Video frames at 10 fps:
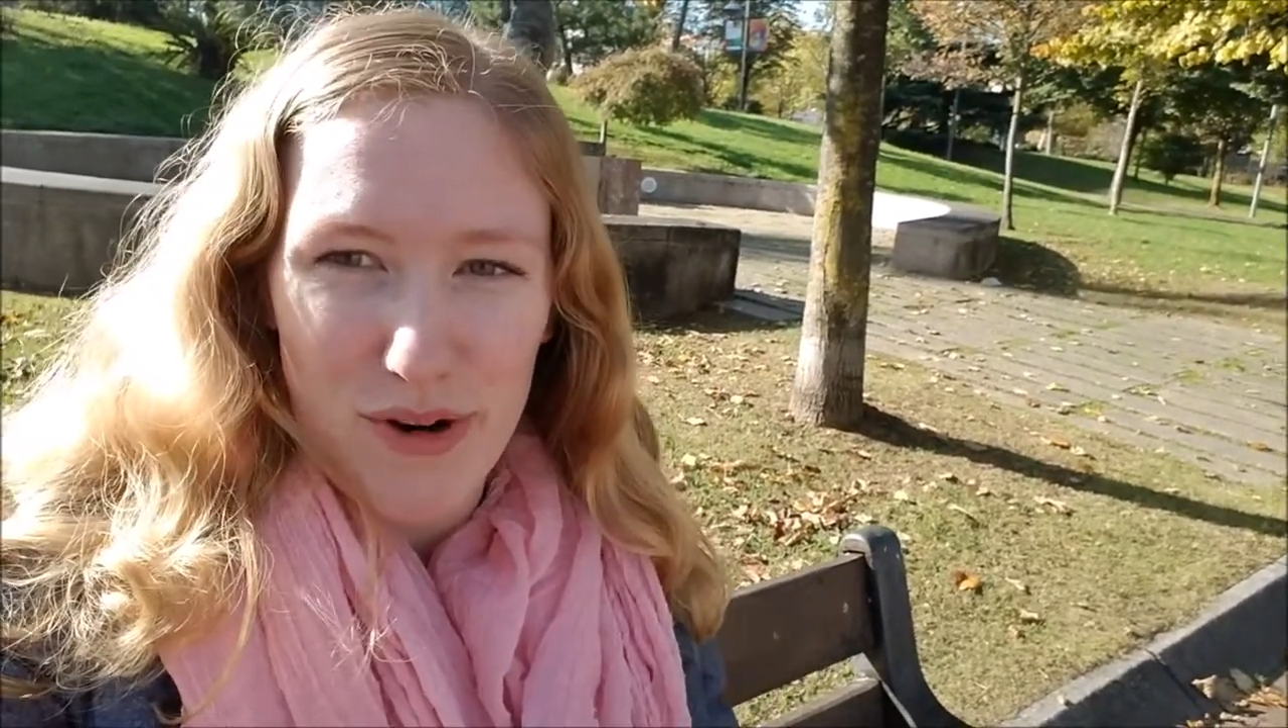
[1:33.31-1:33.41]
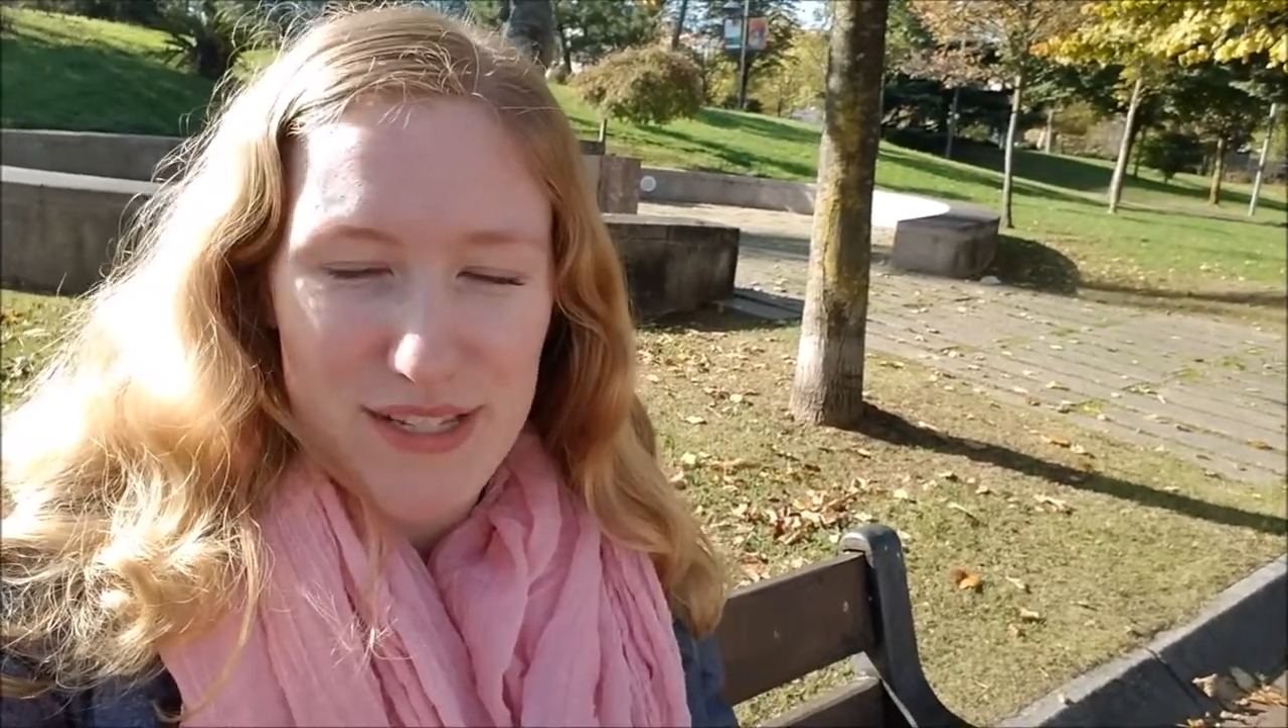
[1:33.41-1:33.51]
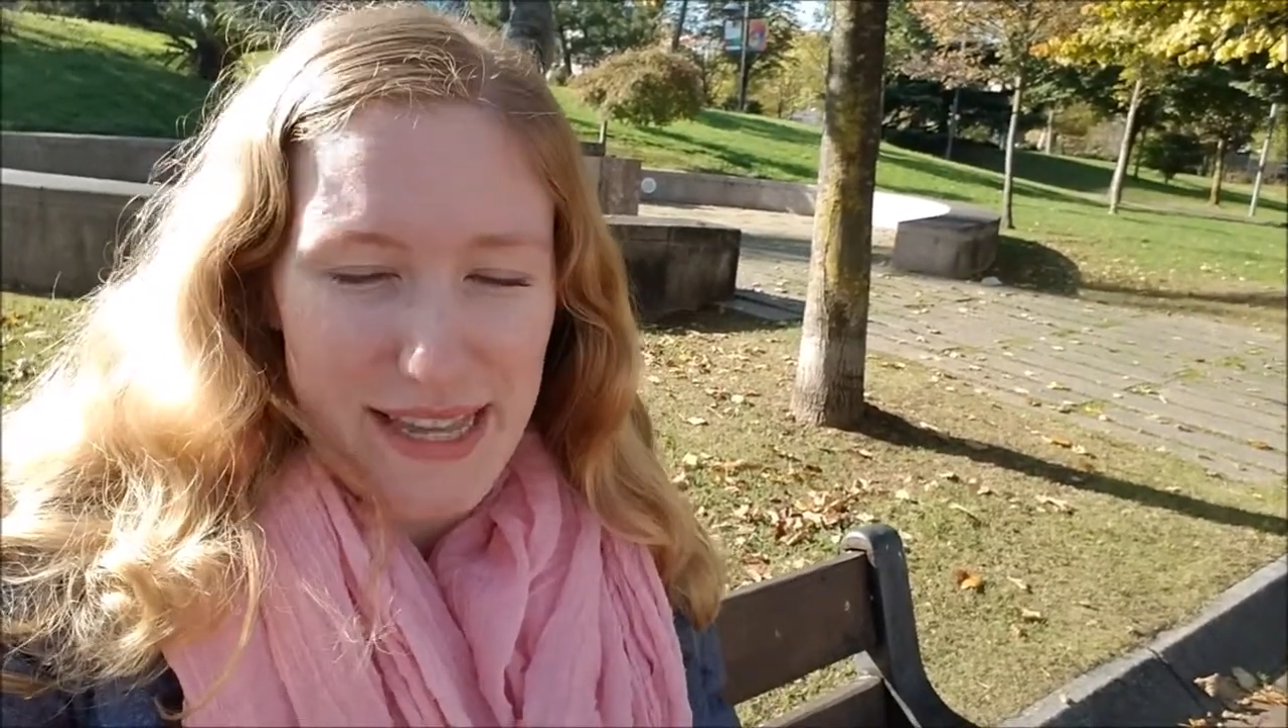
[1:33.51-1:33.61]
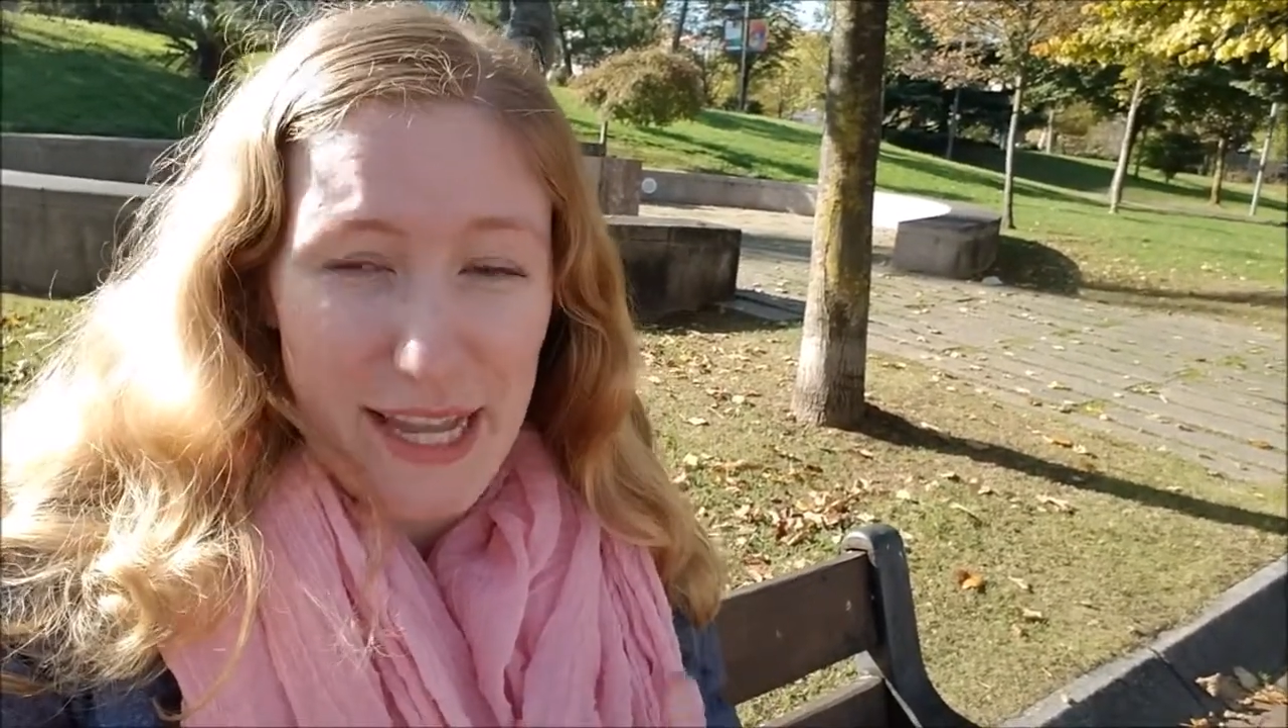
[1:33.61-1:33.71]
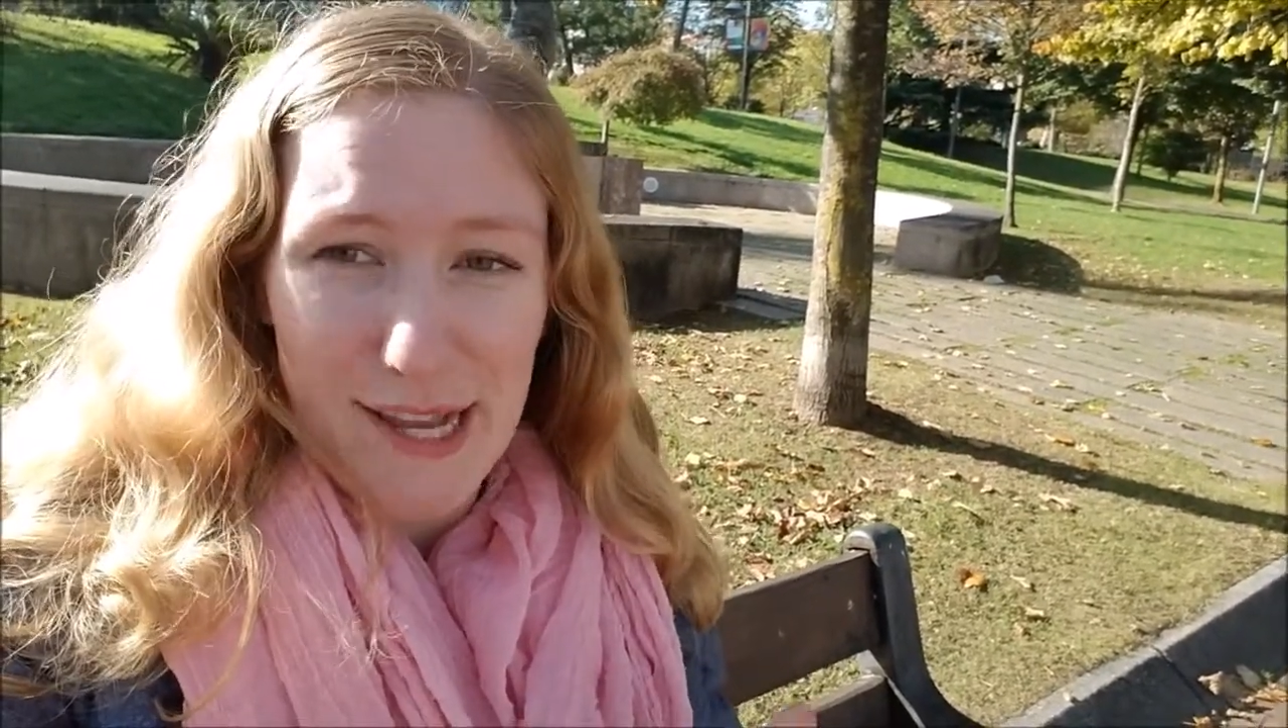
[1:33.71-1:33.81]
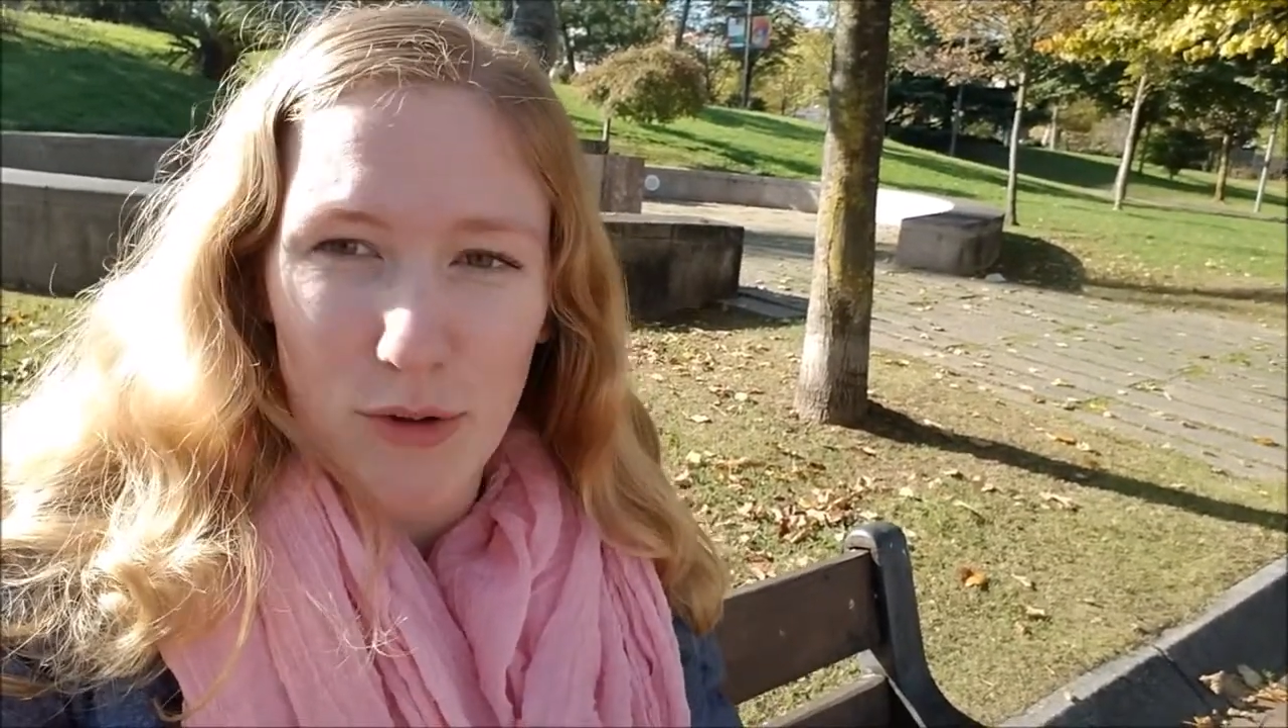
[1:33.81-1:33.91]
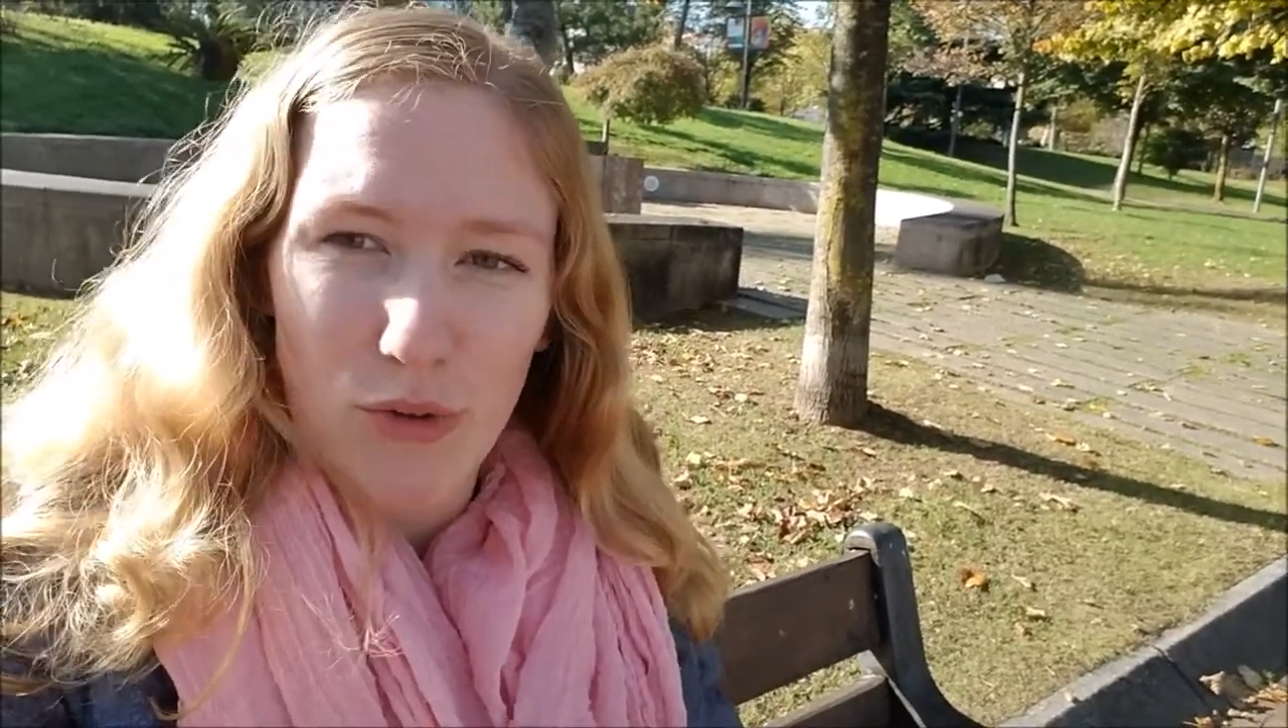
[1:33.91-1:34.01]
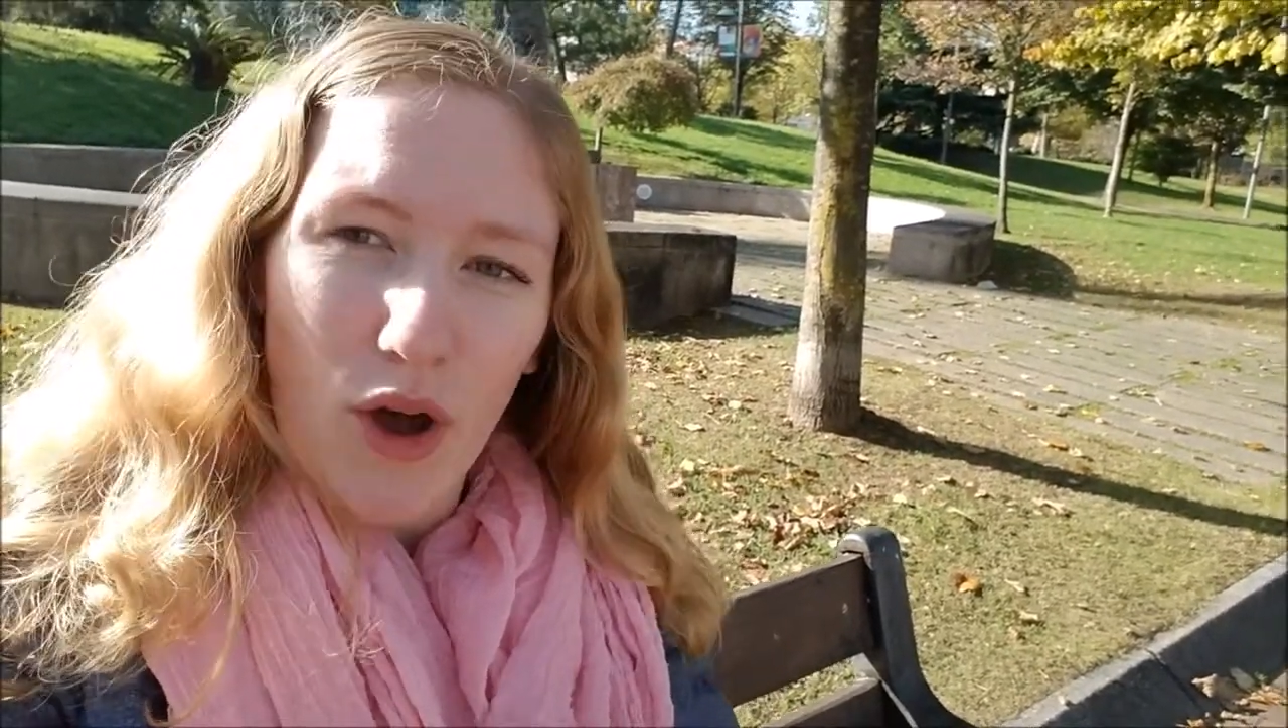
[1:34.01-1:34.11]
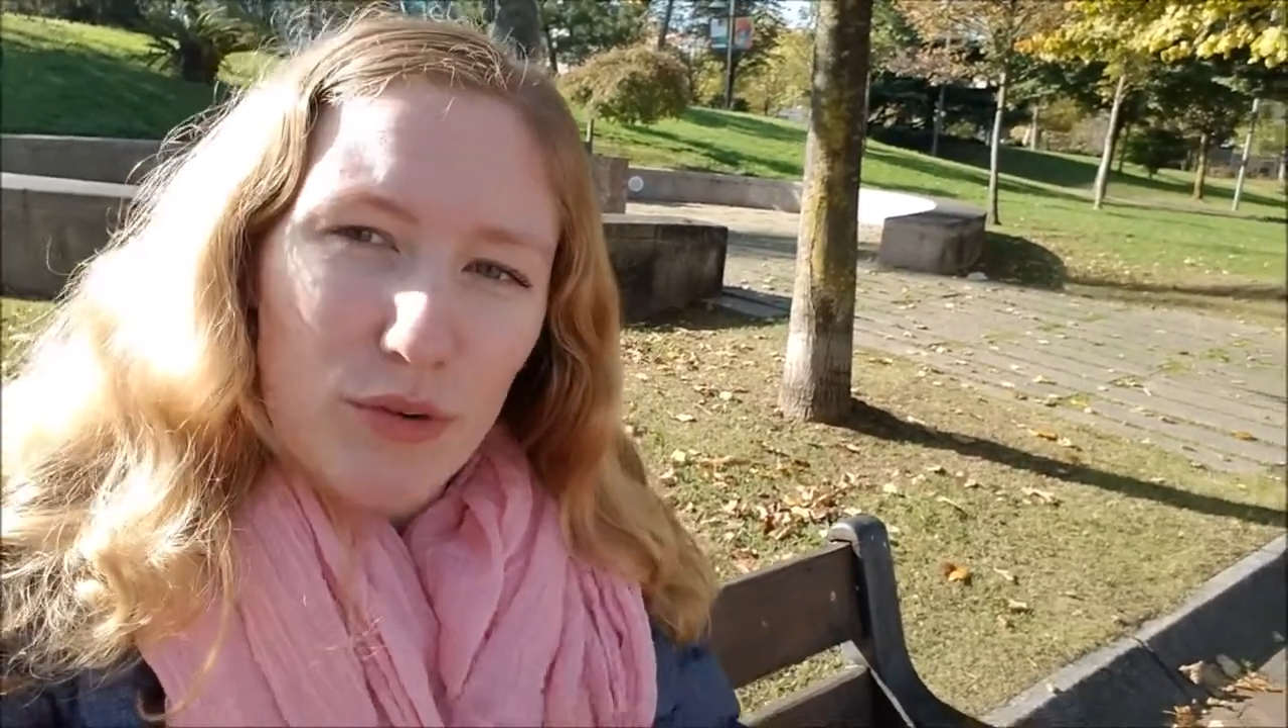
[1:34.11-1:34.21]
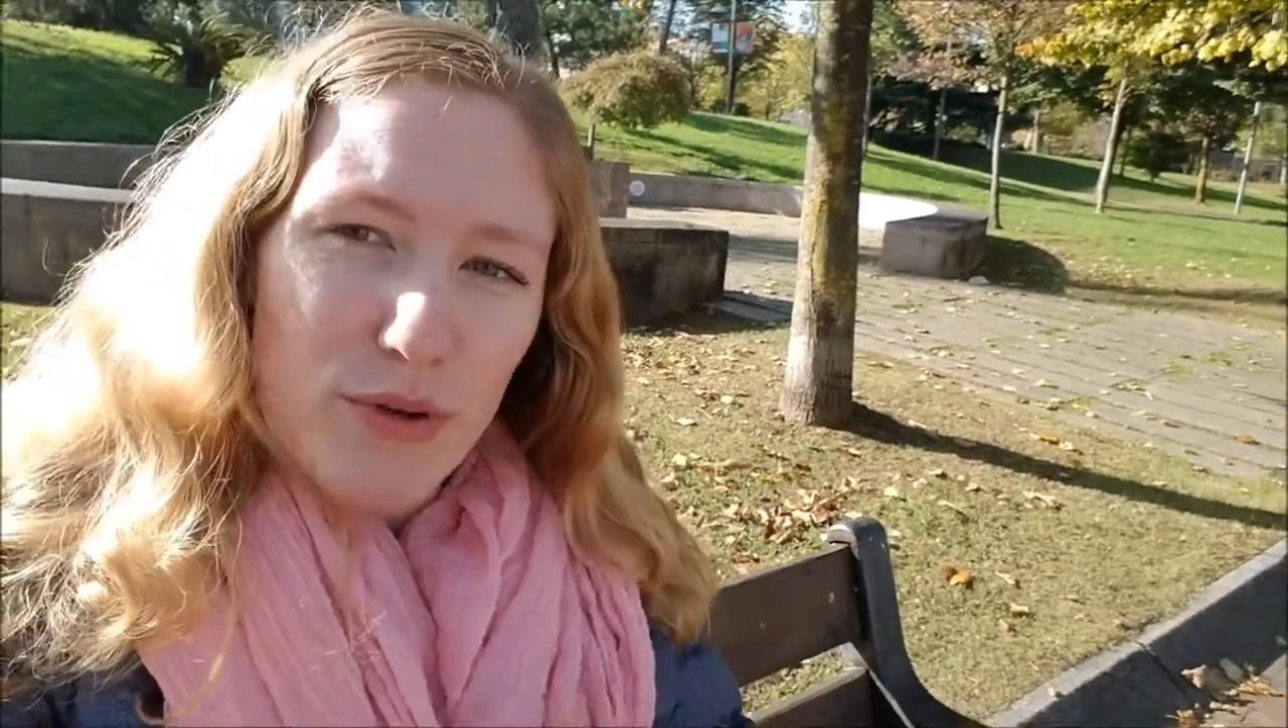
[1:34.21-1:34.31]
words like
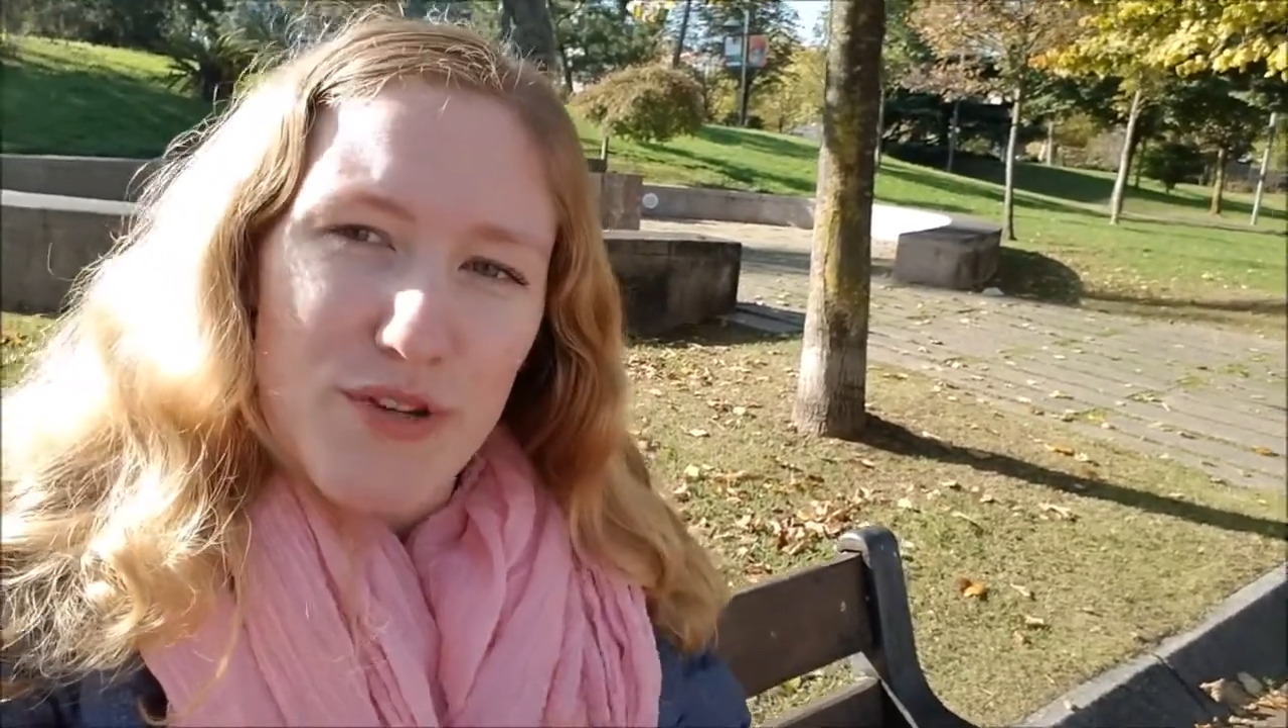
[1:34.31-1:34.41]
egunon,